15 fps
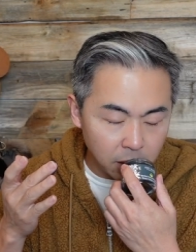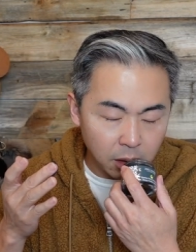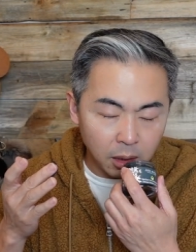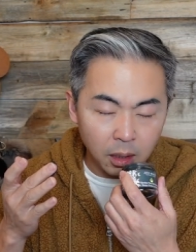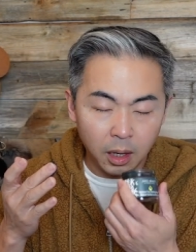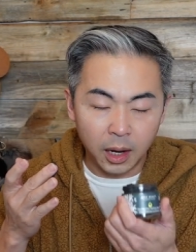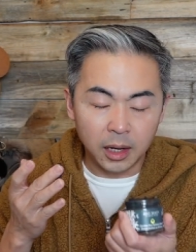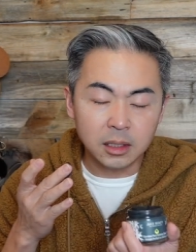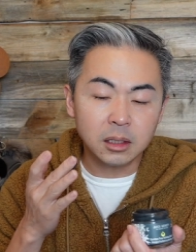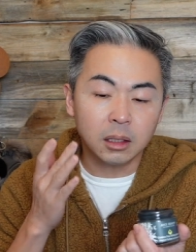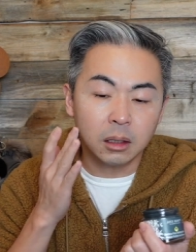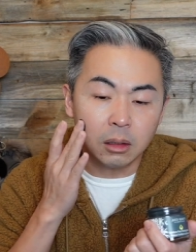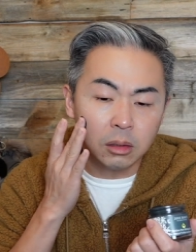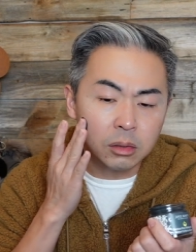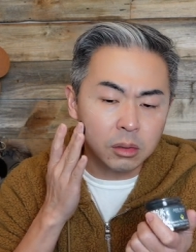it has
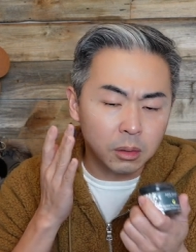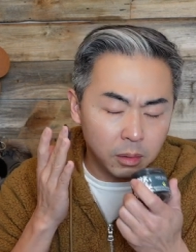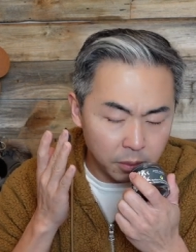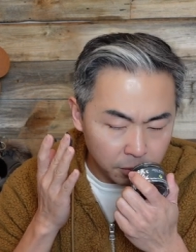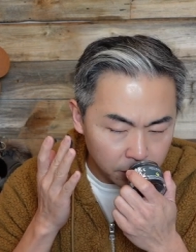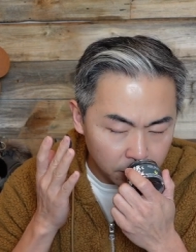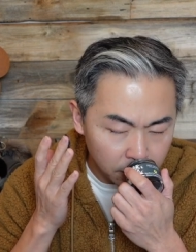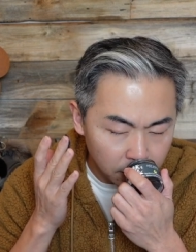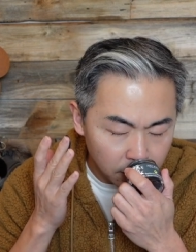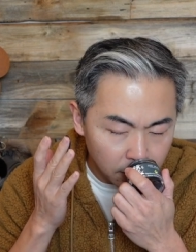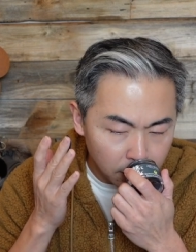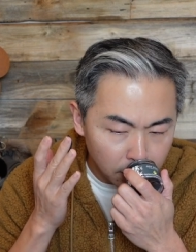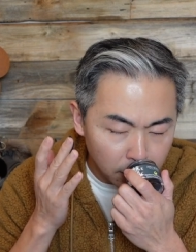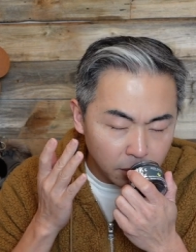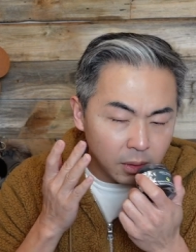a also
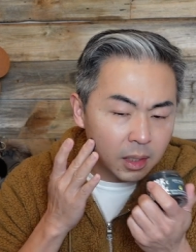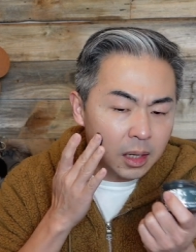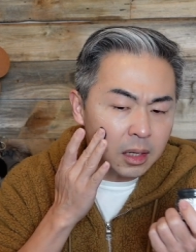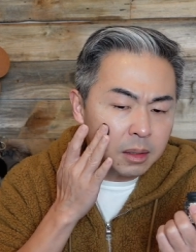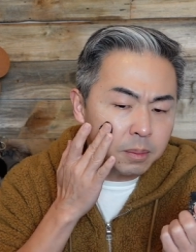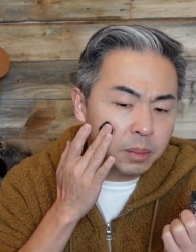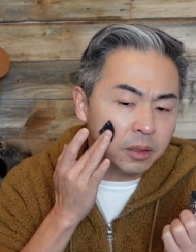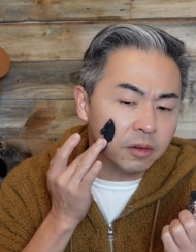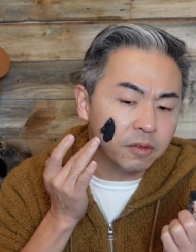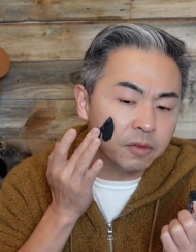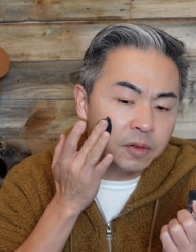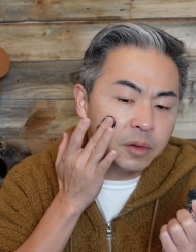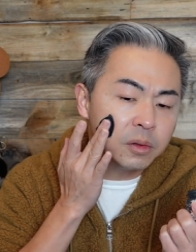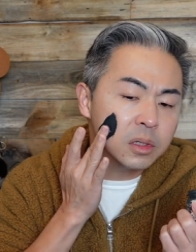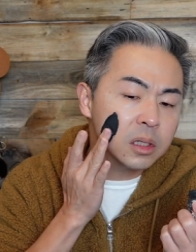kind of
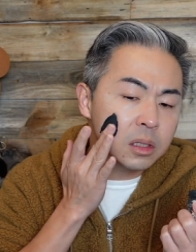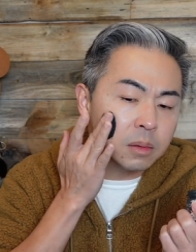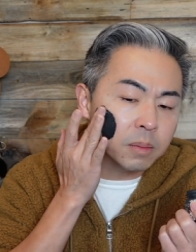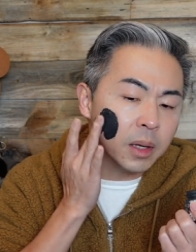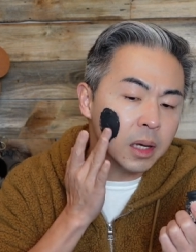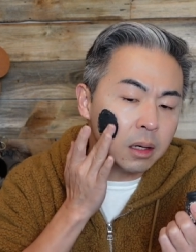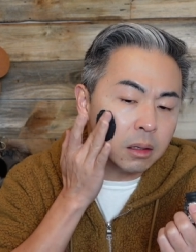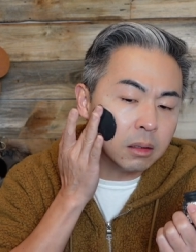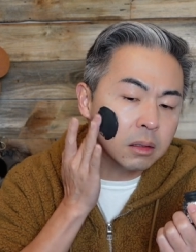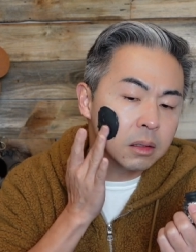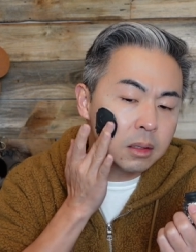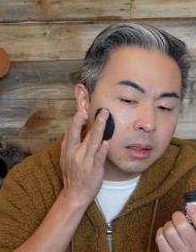perfume smell.